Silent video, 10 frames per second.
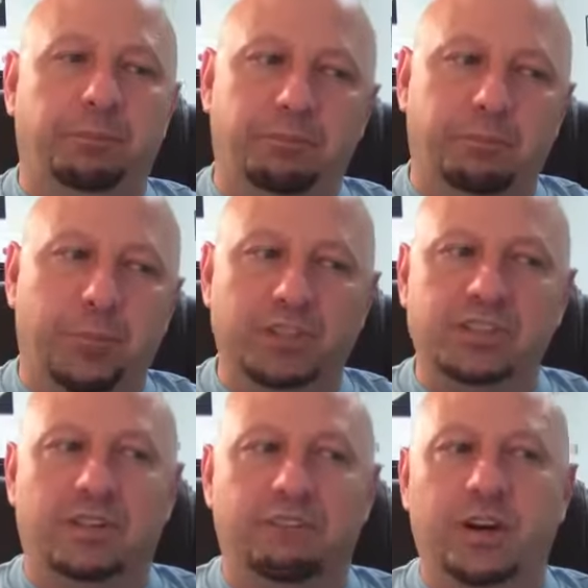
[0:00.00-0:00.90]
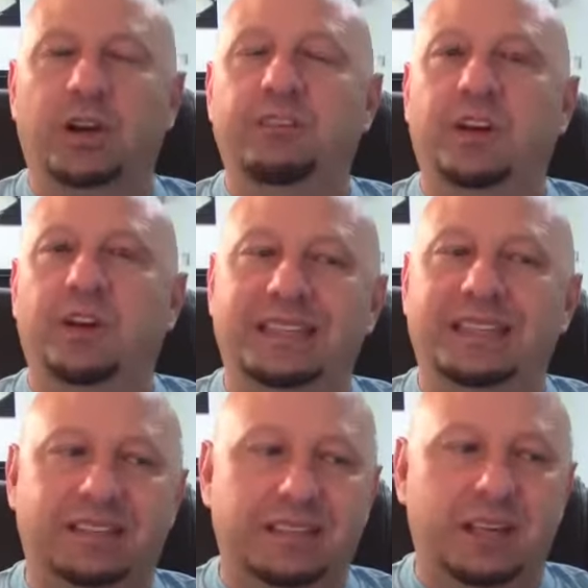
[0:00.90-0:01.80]
puts a very, very
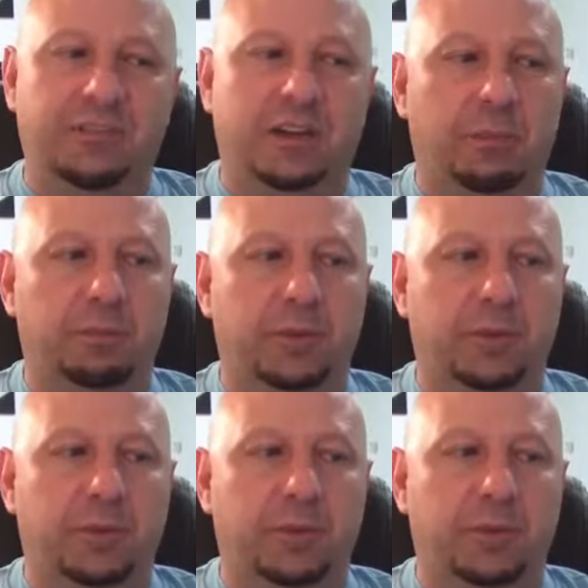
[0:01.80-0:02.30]
difficult